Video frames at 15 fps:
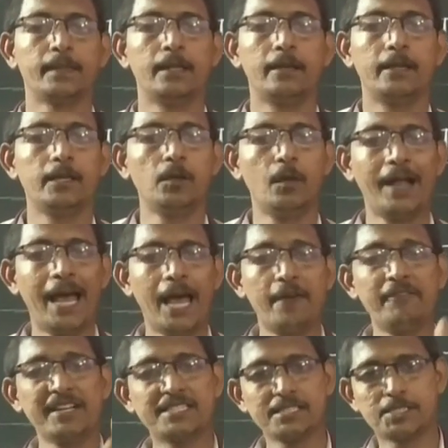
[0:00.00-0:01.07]
You are having
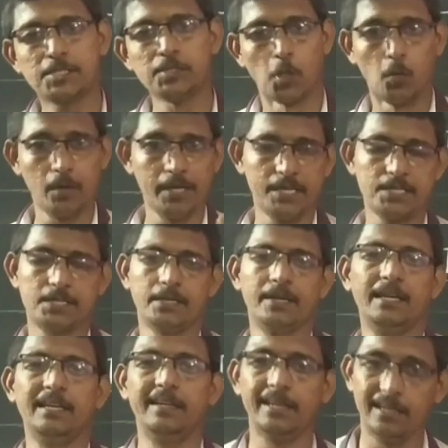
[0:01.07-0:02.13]
such knowledge in
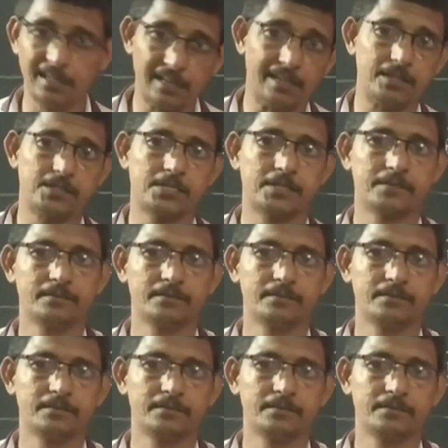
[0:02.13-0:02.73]
English.